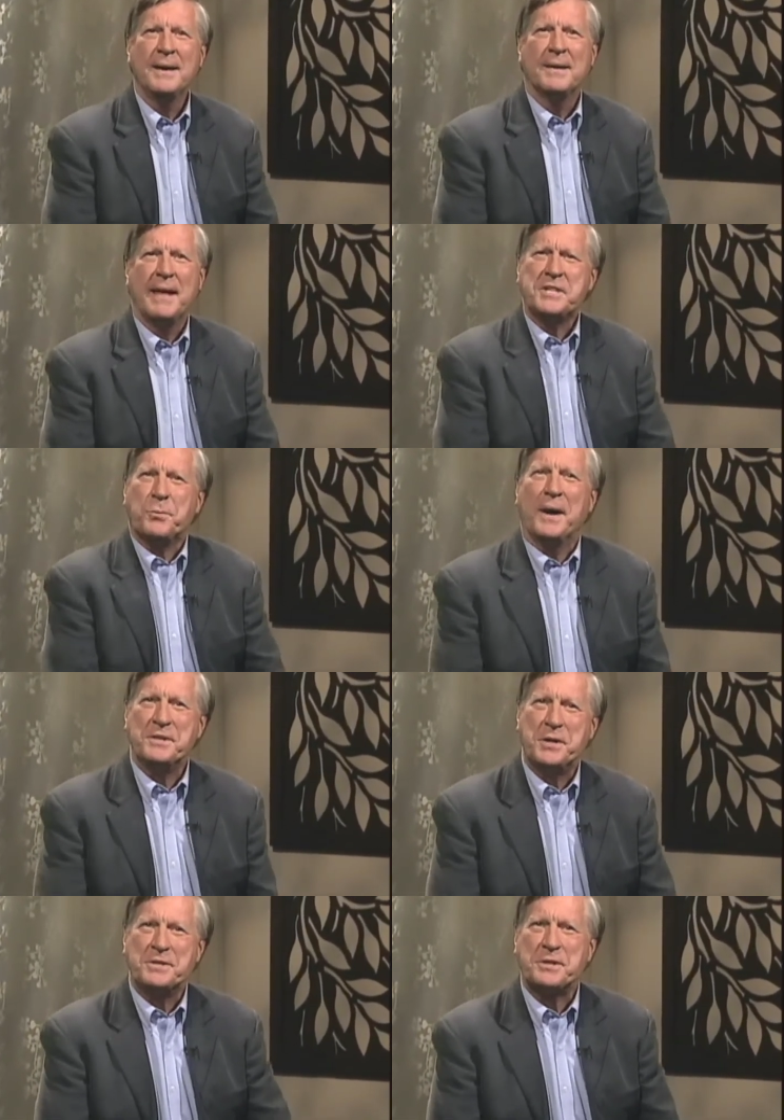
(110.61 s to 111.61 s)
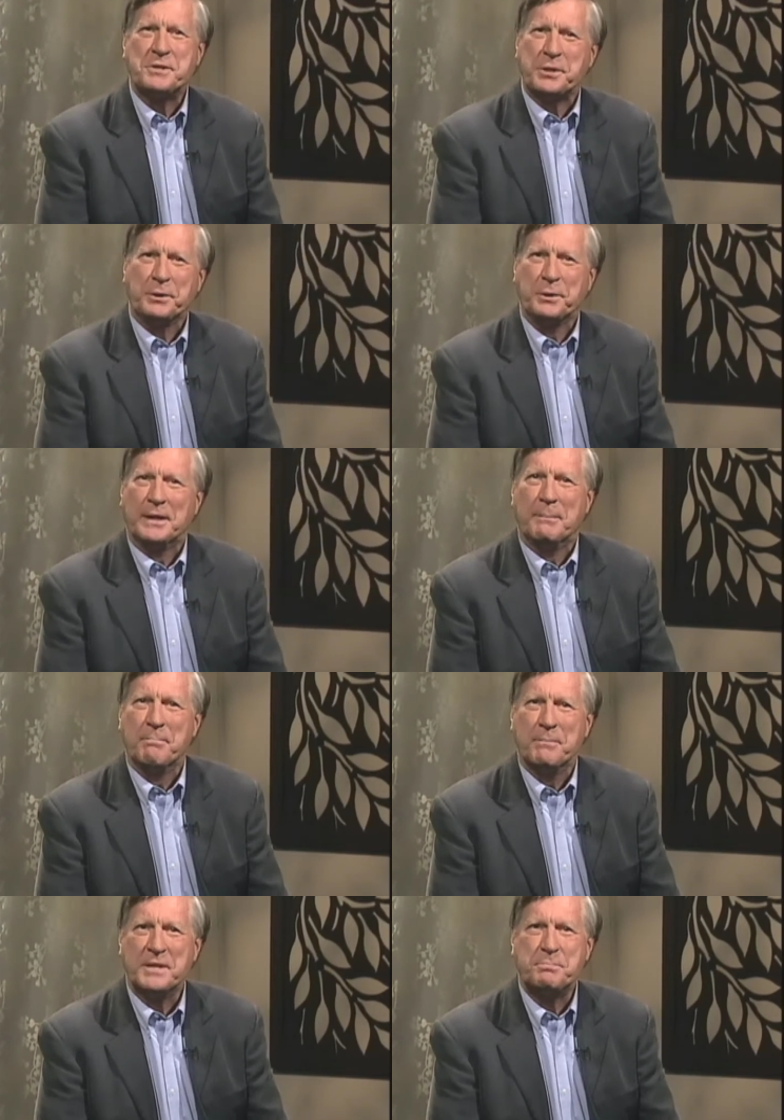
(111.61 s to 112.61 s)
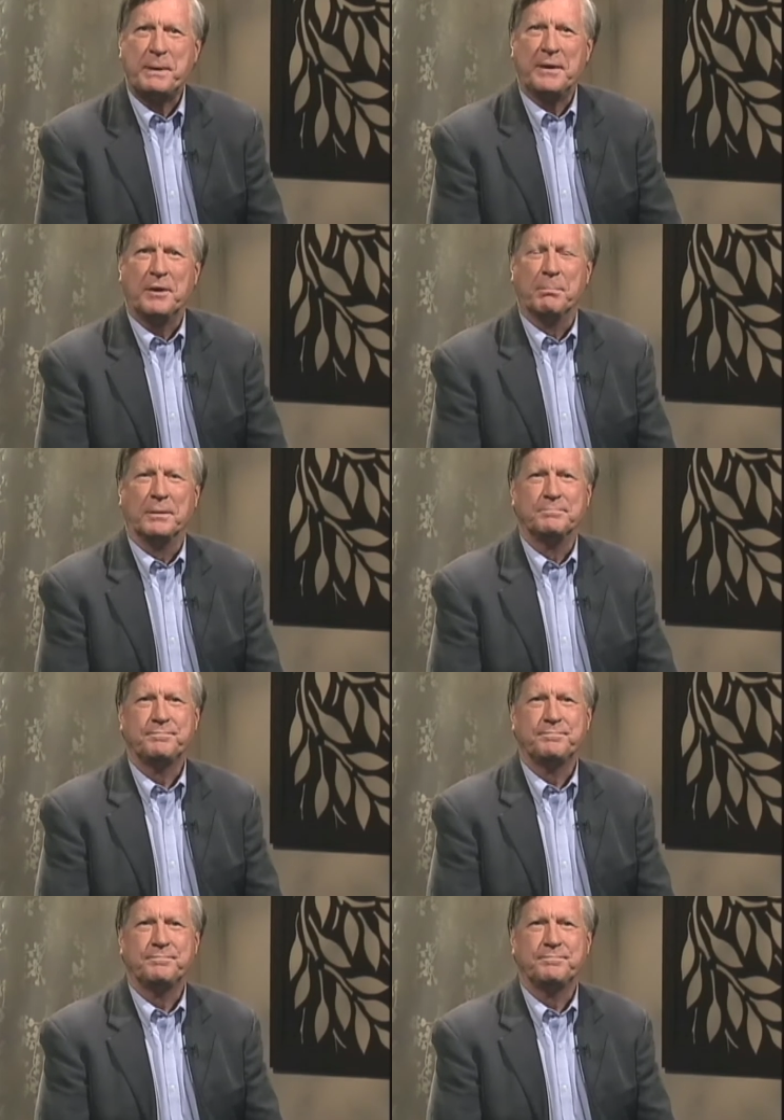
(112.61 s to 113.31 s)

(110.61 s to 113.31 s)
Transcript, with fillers: That's why Jesus told them this parable.